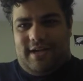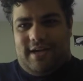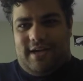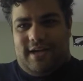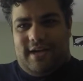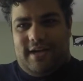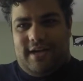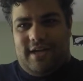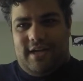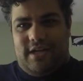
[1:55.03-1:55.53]

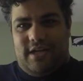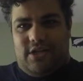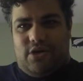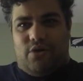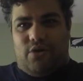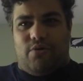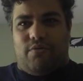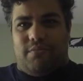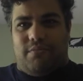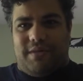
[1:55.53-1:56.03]
I
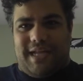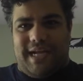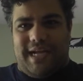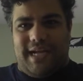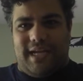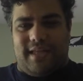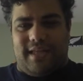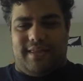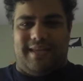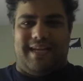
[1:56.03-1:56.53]
don't
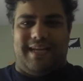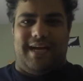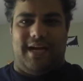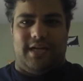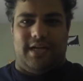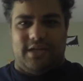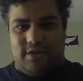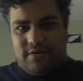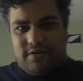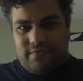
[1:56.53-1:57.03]
like the
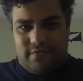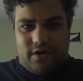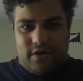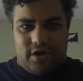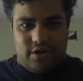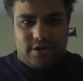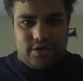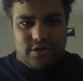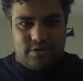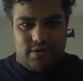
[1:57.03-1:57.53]
character of
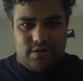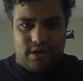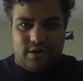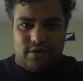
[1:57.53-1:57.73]
Naruto.